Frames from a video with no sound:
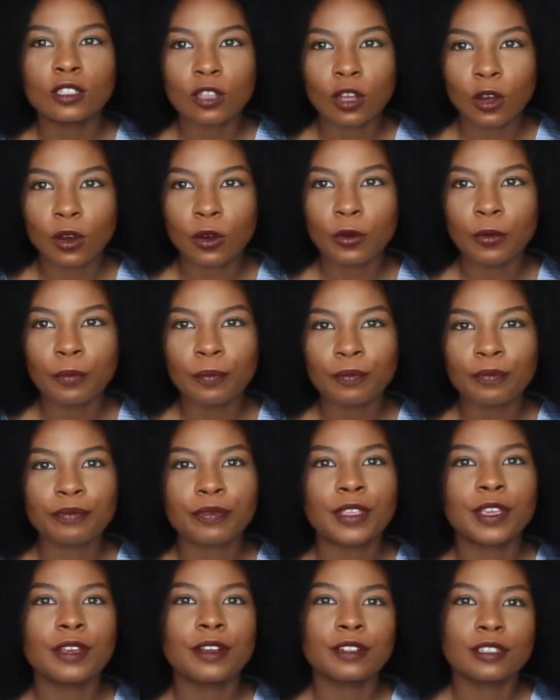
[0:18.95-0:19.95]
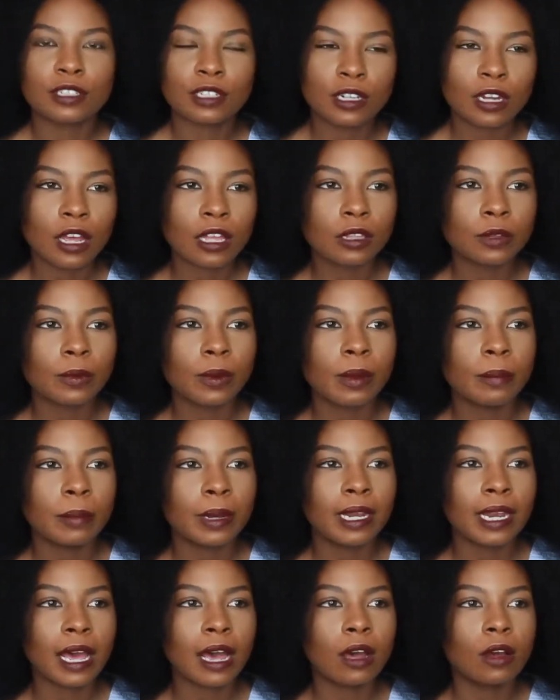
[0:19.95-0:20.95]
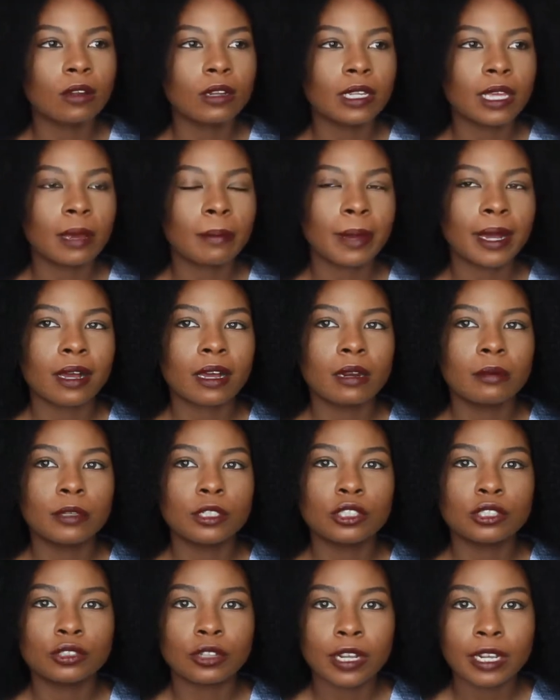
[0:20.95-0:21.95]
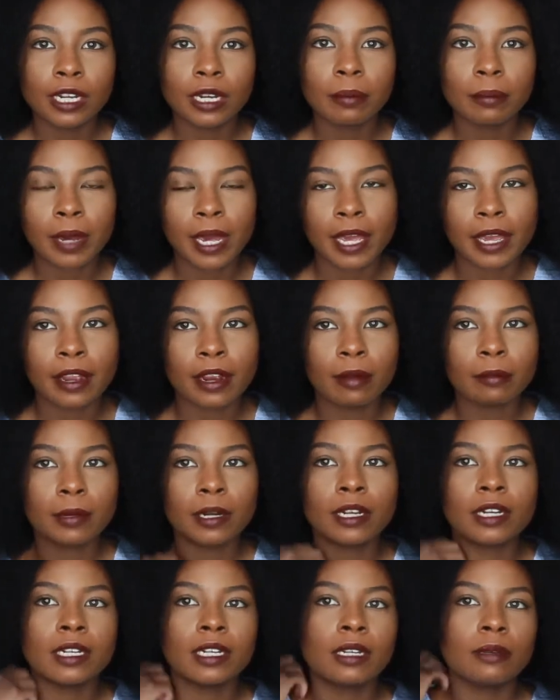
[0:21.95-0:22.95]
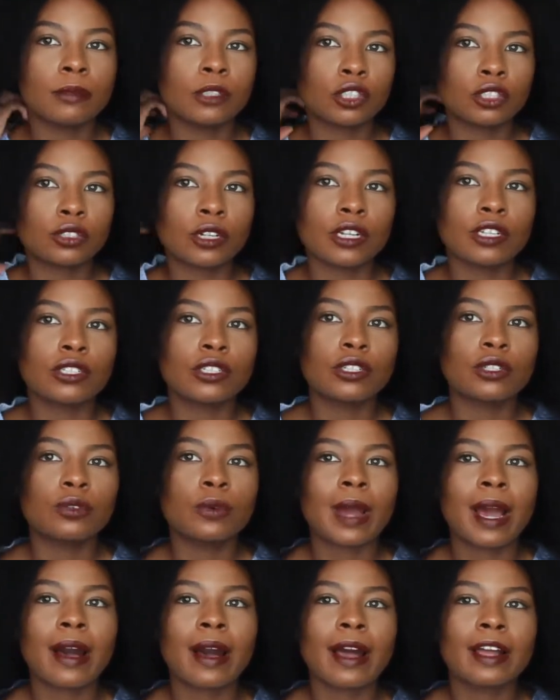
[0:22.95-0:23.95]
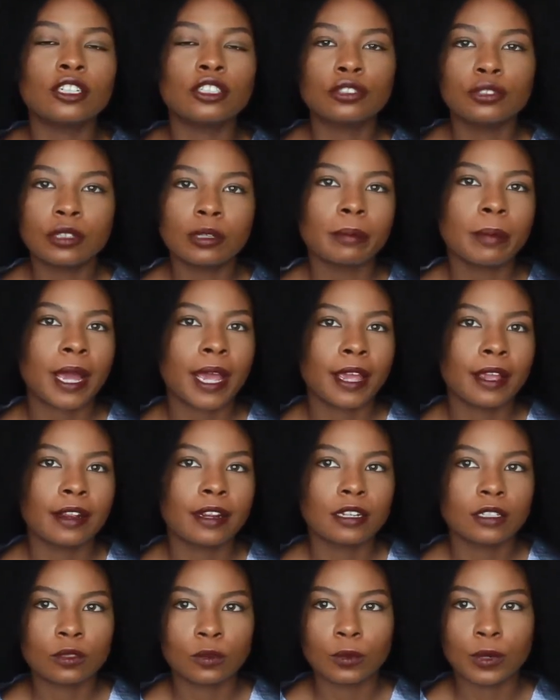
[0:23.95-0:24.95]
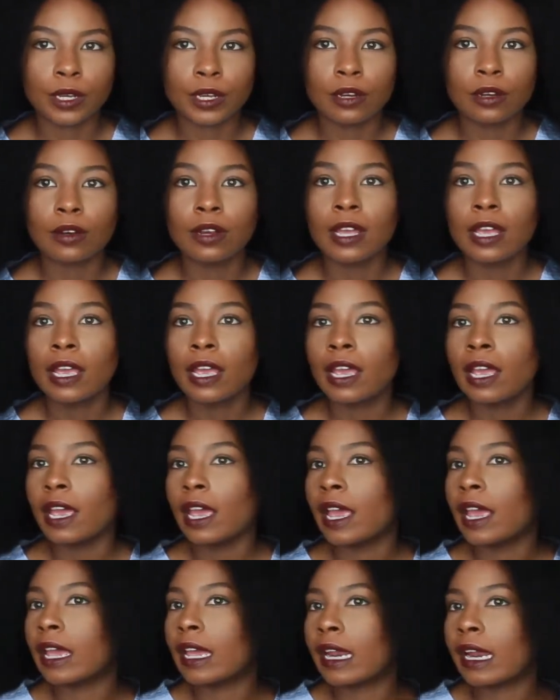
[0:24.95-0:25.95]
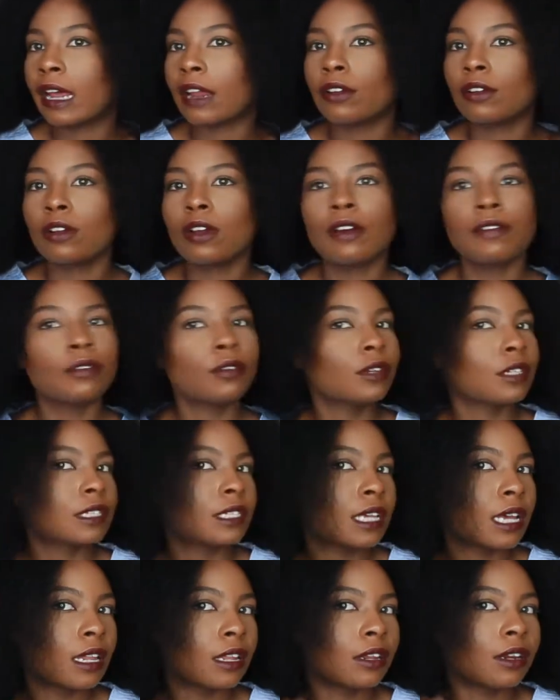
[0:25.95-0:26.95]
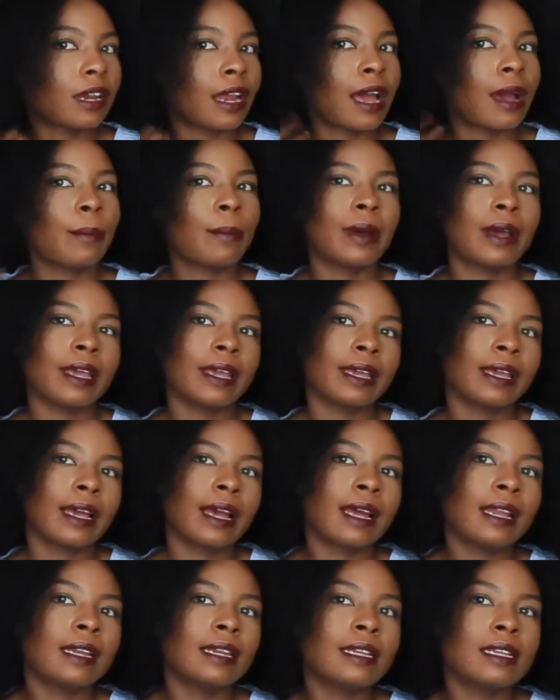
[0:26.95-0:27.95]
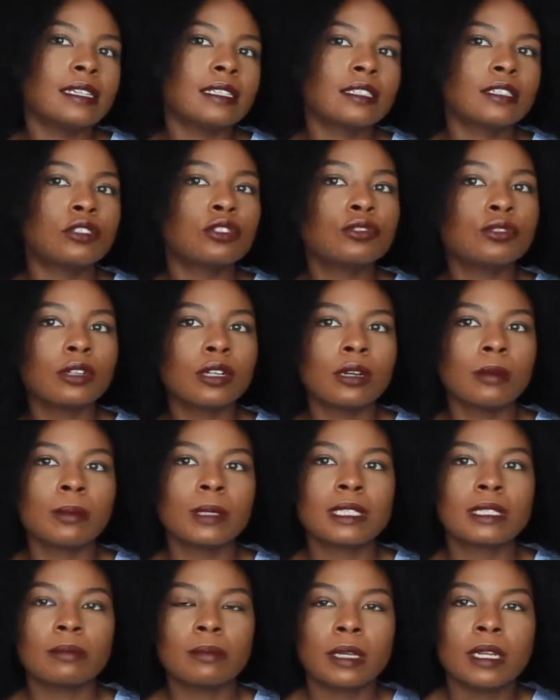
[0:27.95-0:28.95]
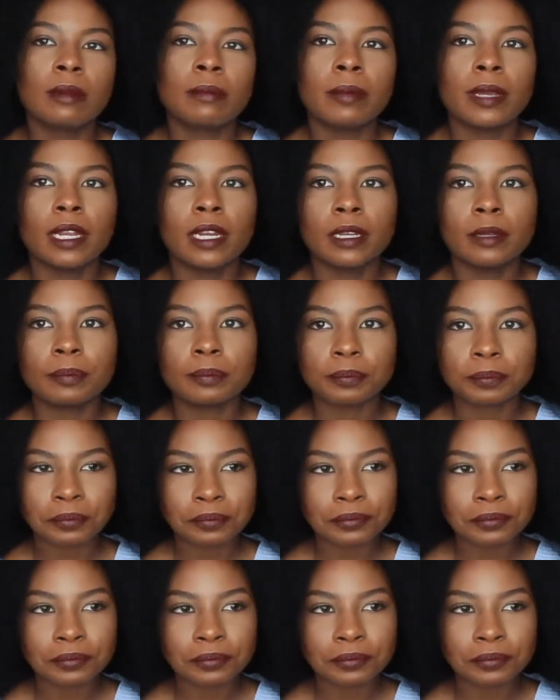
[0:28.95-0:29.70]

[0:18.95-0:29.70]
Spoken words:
So here's another one. But not only am I going to be straightening my hair, I'm going to demonstrate to you how I trim my hair as well. And I don't know if you can tell or not, but it kind of needs a trim. It's been a minute.